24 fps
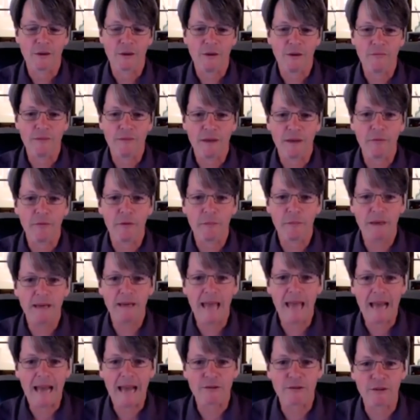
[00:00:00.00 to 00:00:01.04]
And so it would
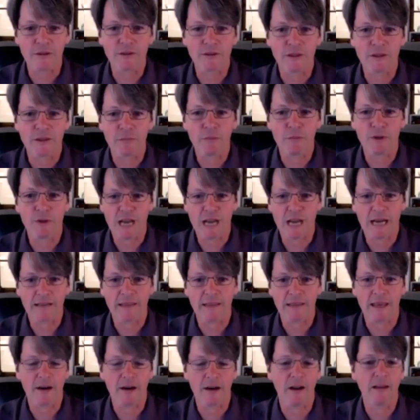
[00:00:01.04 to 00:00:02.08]
be natural to
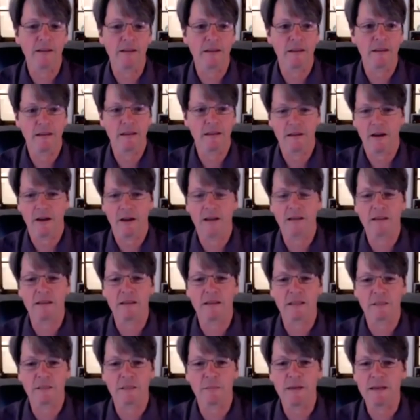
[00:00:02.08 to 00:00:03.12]
project that
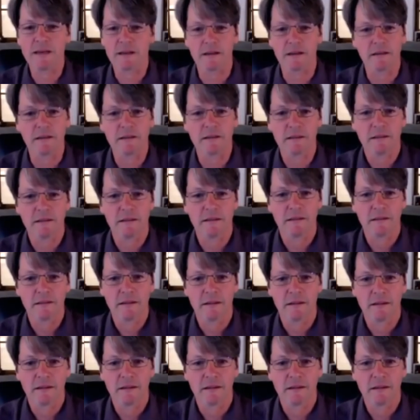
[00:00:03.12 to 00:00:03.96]
onto the speaker.